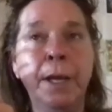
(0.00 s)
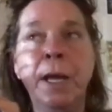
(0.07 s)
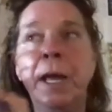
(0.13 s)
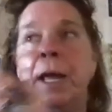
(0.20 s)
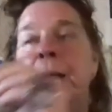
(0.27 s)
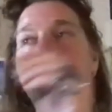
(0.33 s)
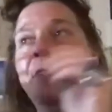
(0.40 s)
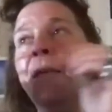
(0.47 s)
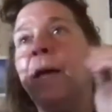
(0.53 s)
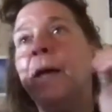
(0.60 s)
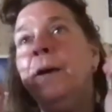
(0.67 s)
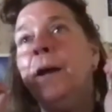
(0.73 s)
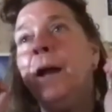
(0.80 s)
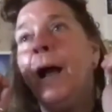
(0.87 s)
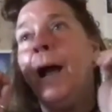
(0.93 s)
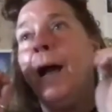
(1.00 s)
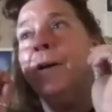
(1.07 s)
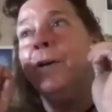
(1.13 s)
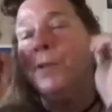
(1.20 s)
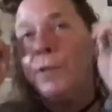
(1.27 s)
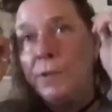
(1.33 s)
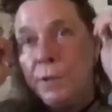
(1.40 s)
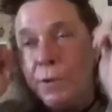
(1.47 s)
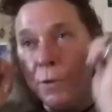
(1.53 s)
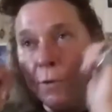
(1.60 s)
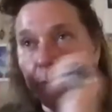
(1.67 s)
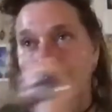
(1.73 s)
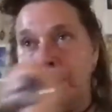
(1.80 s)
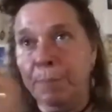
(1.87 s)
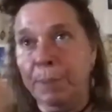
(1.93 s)
And then how to
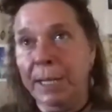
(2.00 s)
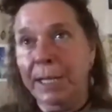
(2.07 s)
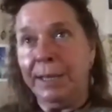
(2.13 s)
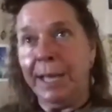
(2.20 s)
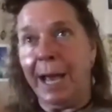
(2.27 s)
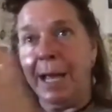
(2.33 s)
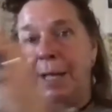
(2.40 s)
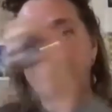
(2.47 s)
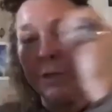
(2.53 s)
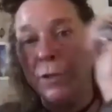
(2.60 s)
repeat that.